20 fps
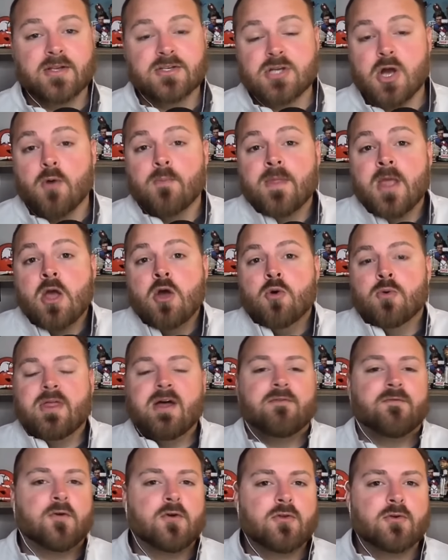So
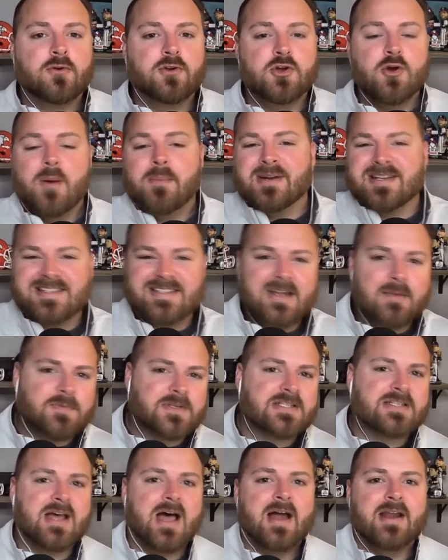without further ado, I'm going to step
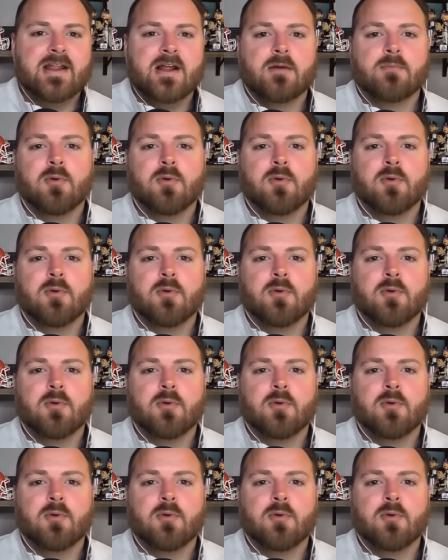aside here.